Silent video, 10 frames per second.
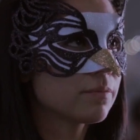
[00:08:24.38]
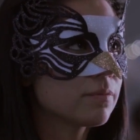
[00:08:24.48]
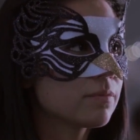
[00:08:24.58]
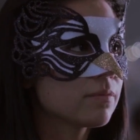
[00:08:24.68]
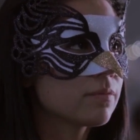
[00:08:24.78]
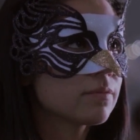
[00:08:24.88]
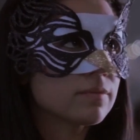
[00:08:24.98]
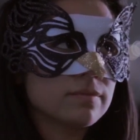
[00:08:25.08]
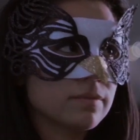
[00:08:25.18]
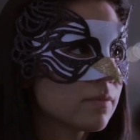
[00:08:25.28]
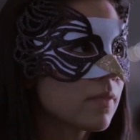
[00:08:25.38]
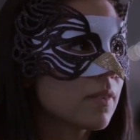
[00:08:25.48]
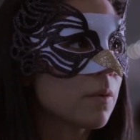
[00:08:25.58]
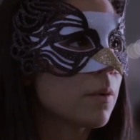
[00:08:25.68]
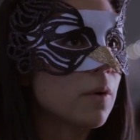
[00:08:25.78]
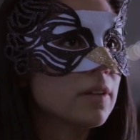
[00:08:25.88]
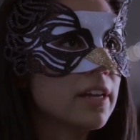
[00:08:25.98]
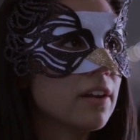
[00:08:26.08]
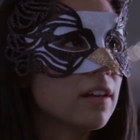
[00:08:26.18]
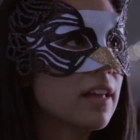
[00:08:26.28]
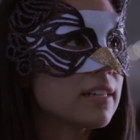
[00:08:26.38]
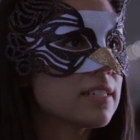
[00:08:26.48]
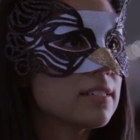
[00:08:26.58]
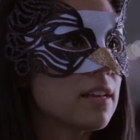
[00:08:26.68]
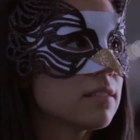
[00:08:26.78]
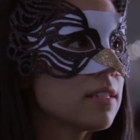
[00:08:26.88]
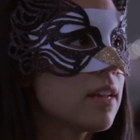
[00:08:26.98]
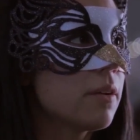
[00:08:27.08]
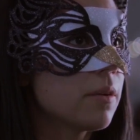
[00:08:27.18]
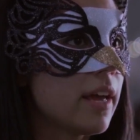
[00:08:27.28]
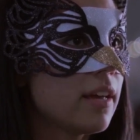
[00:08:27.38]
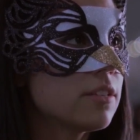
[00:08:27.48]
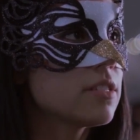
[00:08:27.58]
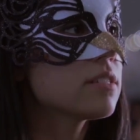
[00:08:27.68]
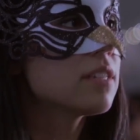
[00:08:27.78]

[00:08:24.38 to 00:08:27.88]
my best to fill that frame, to give it that cinematic feel, to give it